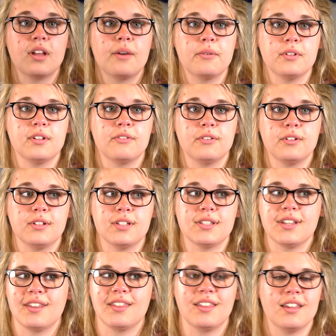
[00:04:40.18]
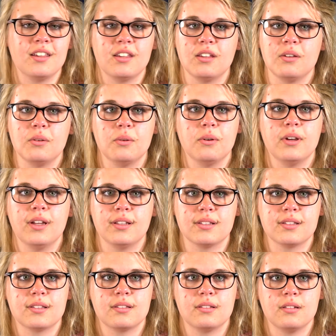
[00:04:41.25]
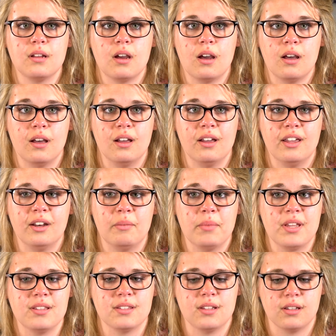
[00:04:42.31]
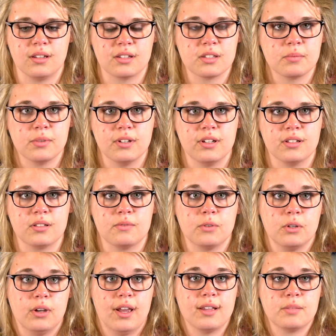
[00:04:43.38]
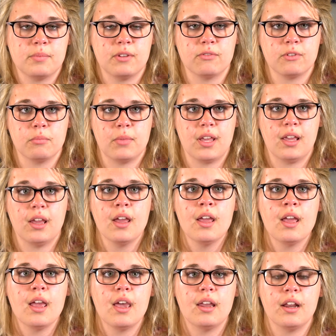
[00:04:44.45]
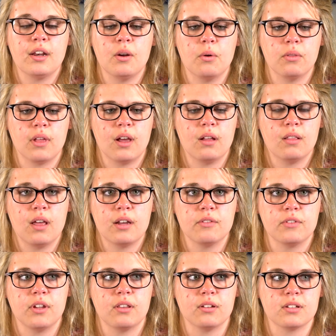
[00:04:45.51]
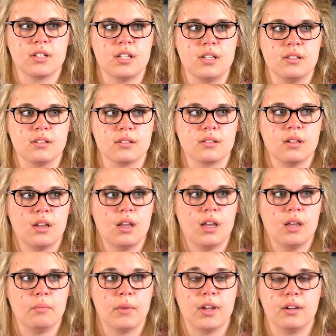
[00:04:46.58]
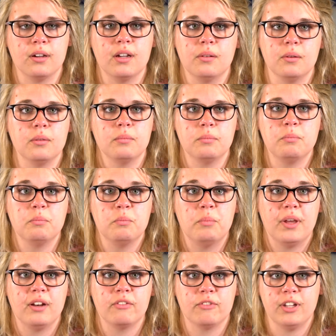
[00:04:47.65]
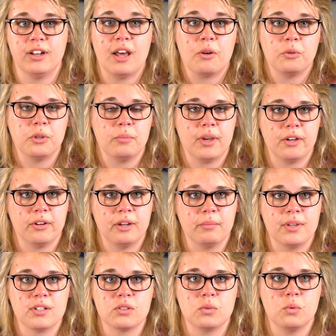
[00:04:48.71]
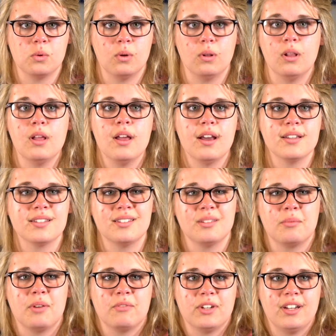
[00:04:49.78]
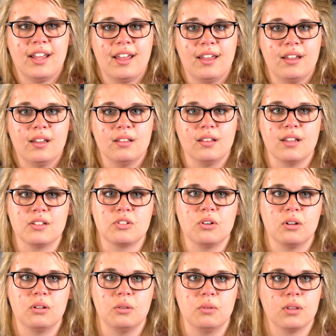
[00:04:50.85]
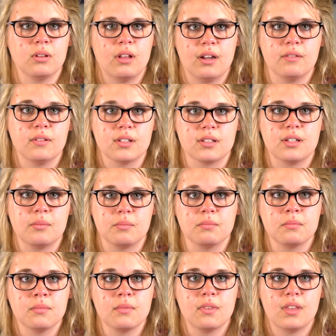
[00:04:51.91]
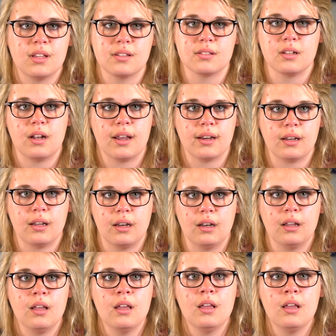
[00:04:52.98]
I would definitely say thank you. It's an amazing experience has been for me, and I know that a lot of the other teens in my grade would benefit, not only my grade, my school. I see them every day, and they struggle with a lot of the same things that I did,